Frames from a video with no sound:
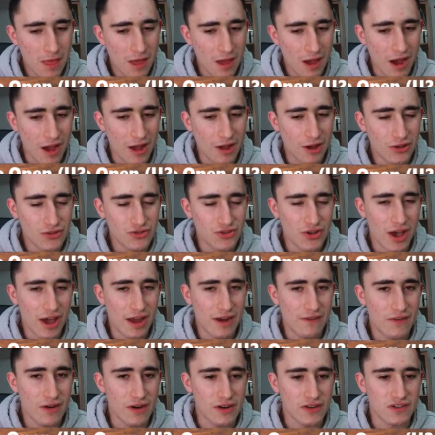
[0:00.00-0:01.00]
I also had a
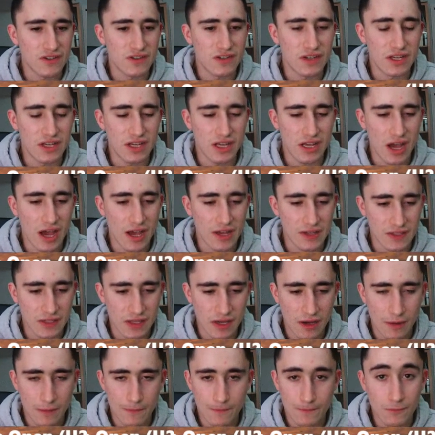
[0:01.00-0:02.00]
very sneaky idea,
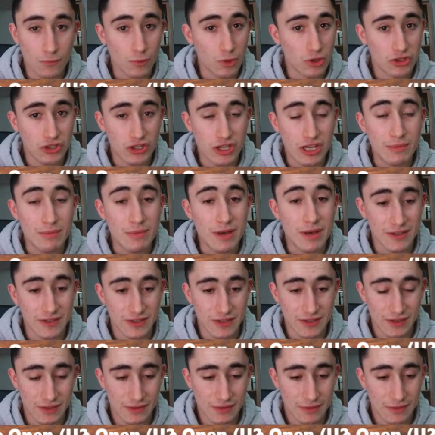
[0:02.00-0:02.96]
which he missed.